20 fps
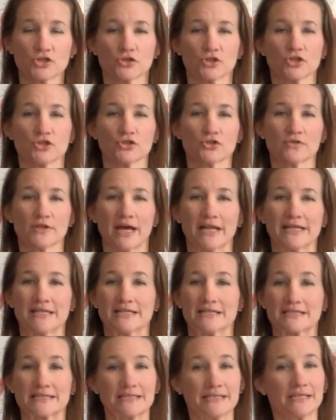you can do that
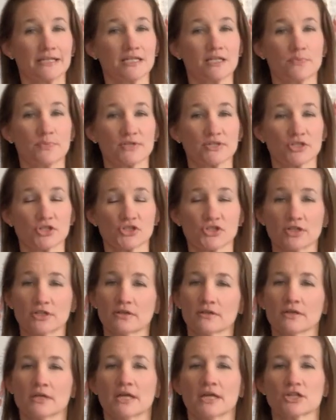in a seated
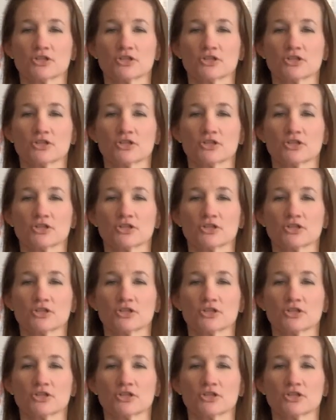position.